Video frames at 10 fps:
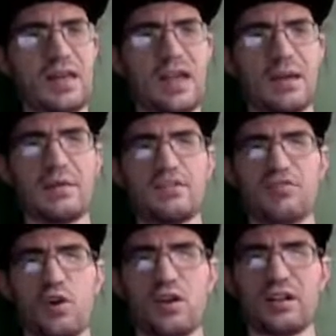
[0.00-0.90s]
Him as a
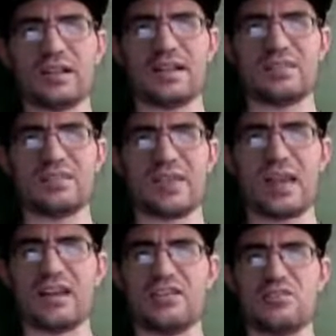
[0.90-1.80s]
vocalist
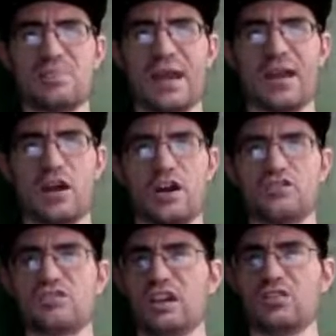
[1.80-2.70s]
and his band are
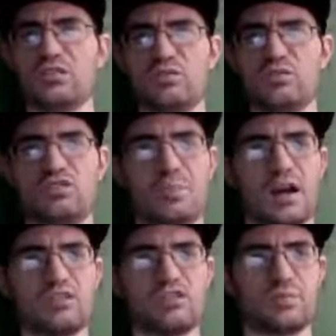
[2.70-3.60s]
genuinely
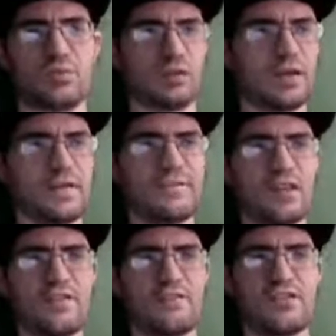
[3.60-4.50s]
responsible
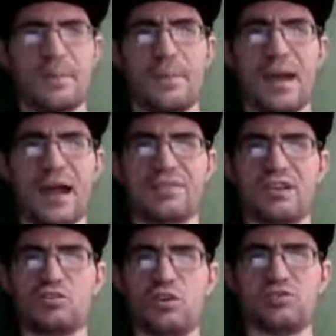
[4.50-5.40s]
for the path I
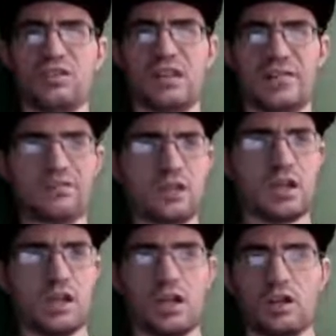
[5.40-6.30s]
chose in life.
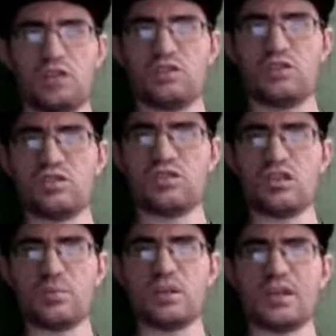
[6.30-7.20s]
Losing
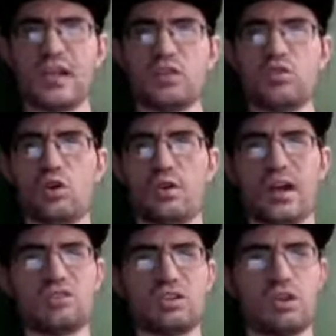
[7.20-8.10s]
someone that you don't
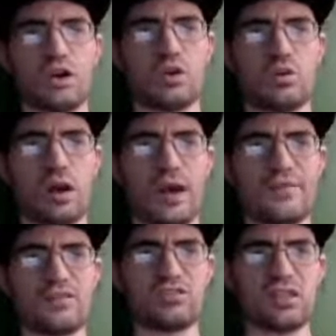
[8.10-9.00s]
actually know,
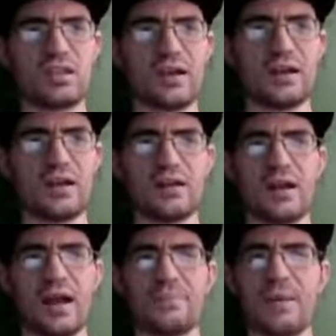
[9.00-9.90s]
obviously,
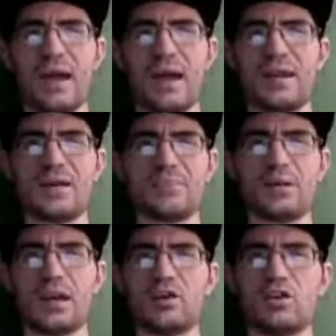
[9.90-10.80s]
I met him, but
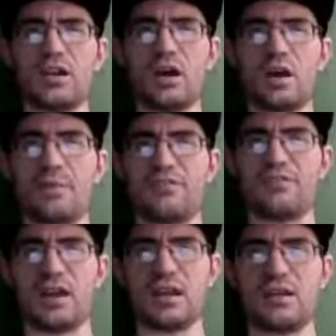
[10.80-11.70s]
I couldn't call him a
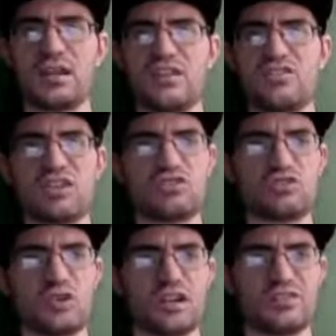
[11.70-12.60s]
friend. It's such a
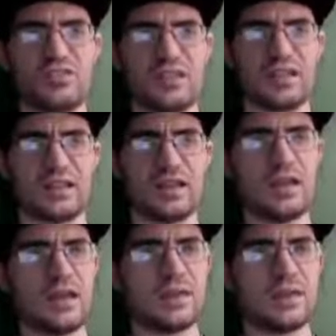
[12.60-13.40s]
strange feeling.